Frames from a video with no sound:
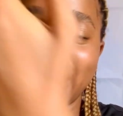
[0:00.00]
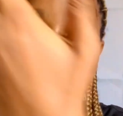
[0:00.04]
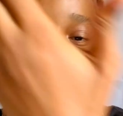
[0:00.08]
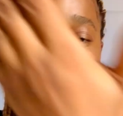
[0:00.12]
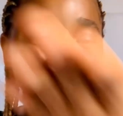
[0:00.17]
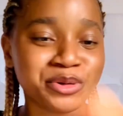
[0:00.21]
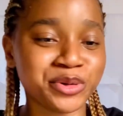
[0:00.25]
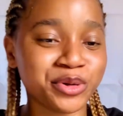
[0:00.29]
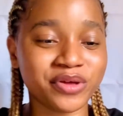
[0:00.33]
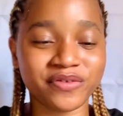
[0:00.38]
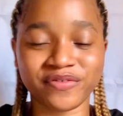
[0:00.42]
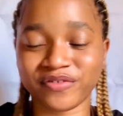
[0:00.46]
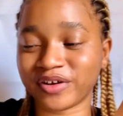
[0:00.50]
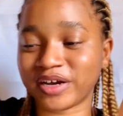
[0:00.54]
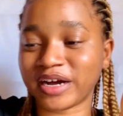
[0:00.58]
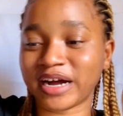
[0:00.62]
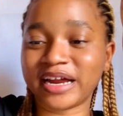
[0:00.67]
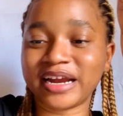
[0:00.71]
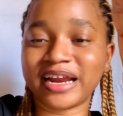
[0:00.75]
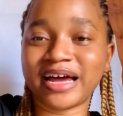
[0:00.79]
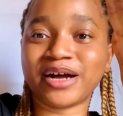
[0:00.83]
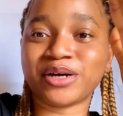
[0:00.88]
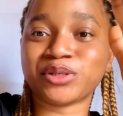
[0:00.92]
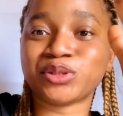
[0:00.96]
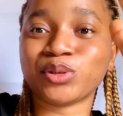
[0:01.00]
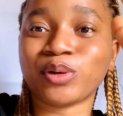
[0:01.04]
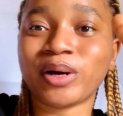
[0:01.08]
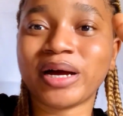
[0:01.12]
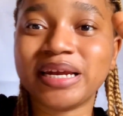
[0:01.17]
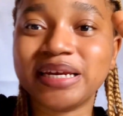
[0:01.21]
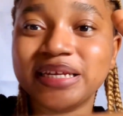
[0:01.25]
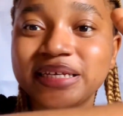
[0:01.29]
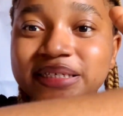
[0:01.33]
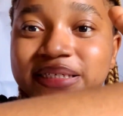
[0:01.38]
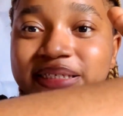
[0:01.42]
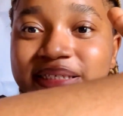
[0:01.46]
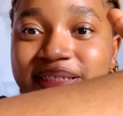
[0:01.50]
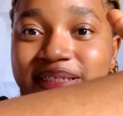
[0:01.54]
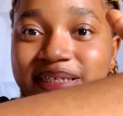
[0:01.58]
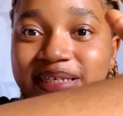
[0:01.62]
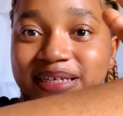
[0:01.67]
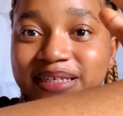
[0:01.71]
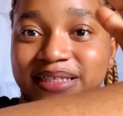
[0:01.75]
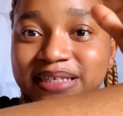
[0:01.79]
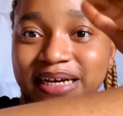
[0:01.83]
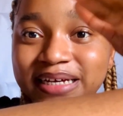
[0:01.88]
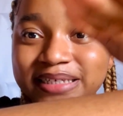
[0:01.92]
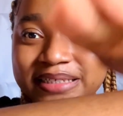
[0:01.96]
I don't know if you can actually
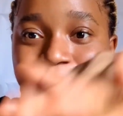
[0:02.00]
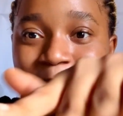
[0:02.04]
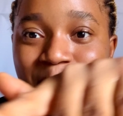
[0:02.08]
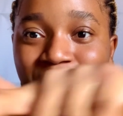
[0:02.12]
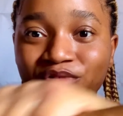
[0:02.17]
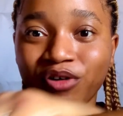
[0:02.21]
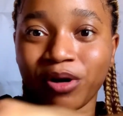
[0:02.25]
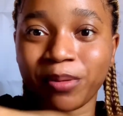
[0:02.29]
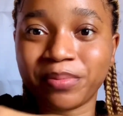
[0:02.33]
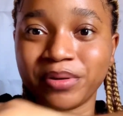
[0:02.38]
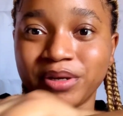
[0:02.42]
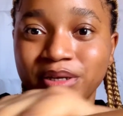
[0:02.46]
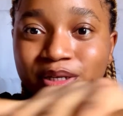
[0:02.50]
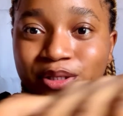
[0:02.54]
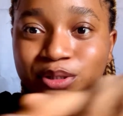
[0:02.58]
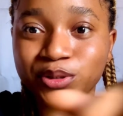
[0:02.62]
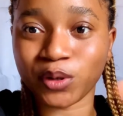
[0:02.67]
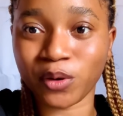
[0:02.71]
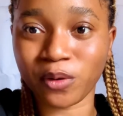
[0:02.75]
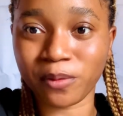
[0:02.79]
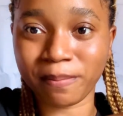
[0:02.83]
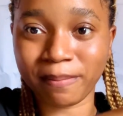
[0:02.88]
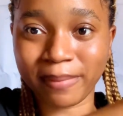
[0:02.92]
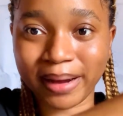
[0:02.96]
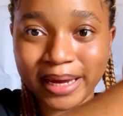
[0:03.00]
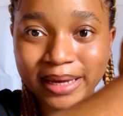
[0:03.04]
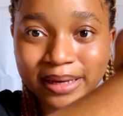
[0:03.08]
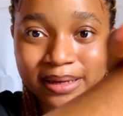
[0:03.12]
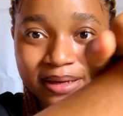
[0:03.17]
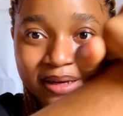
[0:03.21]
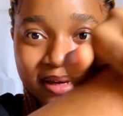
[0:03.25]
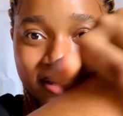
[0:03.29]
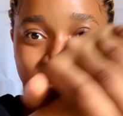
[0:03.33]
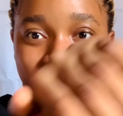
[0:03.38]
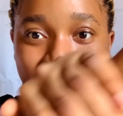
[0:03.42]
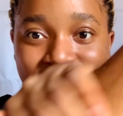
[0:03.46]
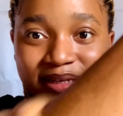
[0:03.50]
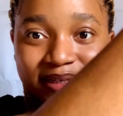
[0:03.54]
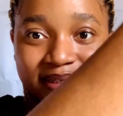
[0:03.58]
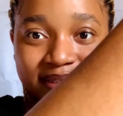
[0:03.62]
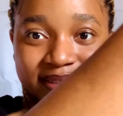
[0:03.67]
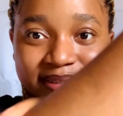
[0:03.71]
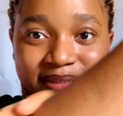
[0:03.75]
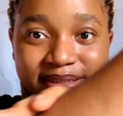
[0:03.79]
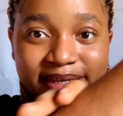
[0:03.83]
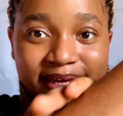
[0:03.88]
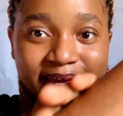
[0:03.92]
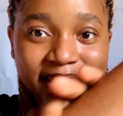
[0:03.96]
see it as I'm rubbing it on my
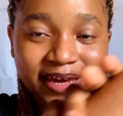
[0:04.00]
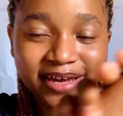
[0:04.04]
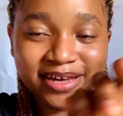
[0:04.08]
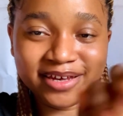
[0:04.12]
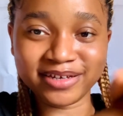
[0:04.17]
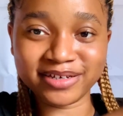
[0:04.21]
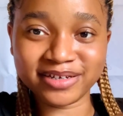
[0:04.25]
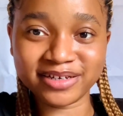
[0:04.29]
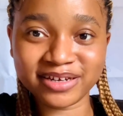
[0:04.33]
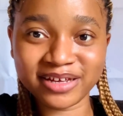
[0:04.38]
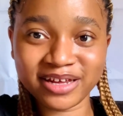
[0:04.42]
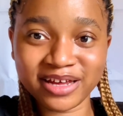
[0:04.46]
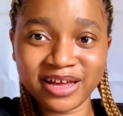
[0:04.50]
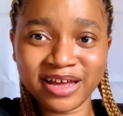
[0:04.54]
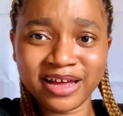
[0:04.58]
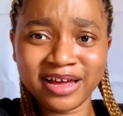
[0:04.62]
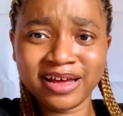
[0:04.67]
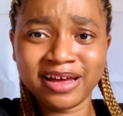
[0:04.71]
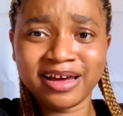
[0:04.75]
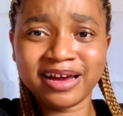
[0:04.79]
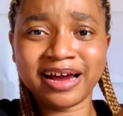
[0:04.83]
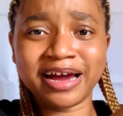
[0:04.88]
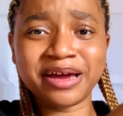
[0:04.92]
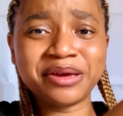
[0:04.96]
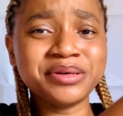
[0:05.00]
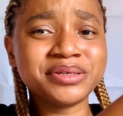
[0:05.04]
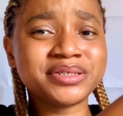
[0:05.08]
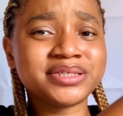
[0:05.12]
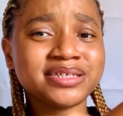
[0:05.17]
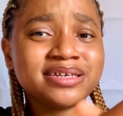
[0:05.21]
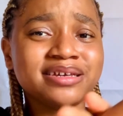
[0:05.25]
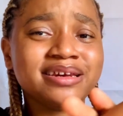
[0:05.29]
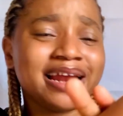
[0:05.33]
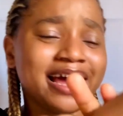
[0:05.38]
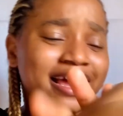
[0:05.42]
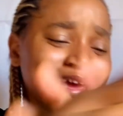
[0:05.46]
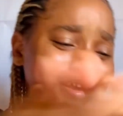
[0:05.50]
skin. Can you see,